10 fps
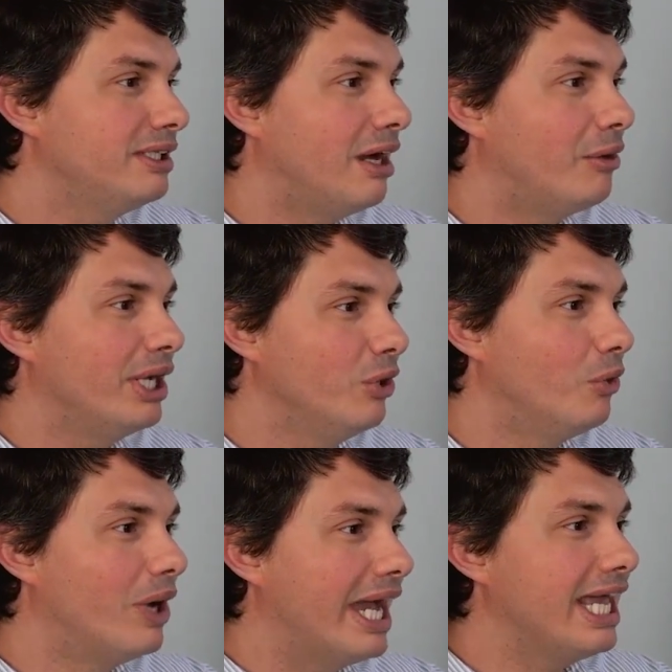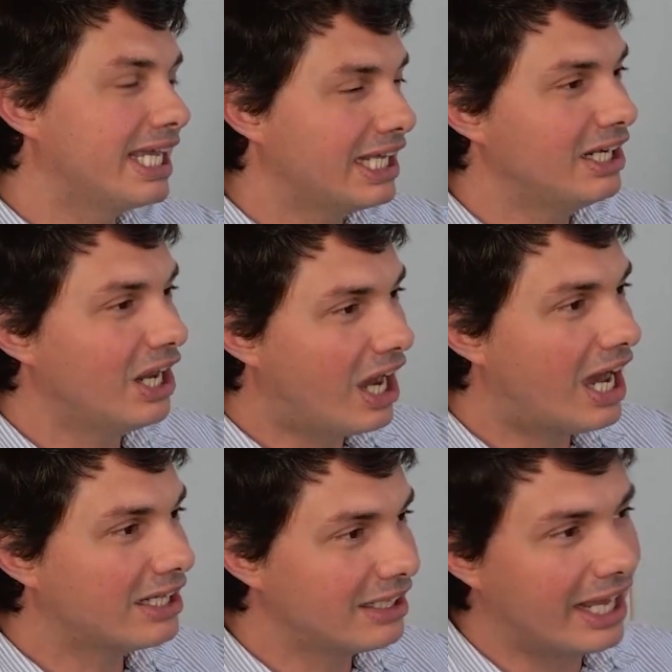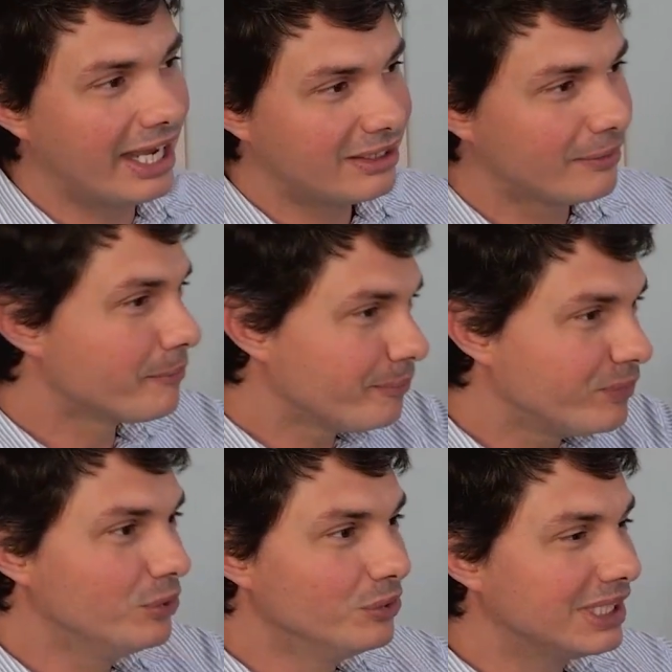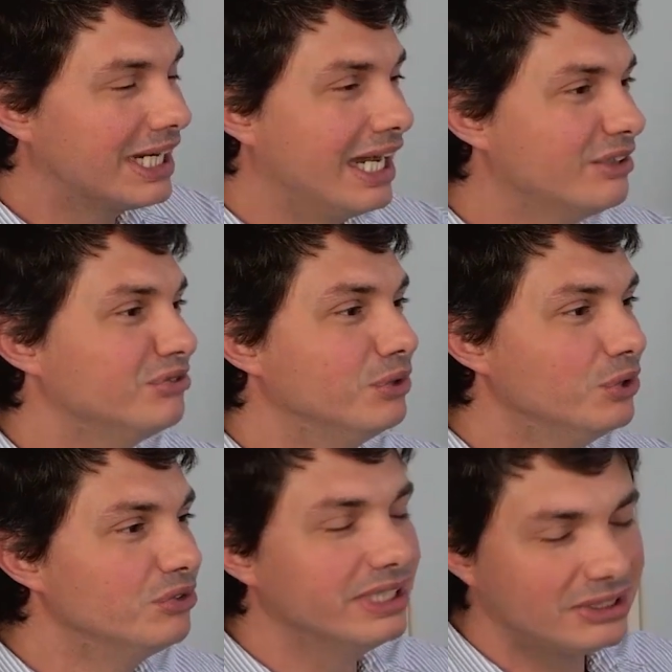Now I know why I cannot like do a kind of movement.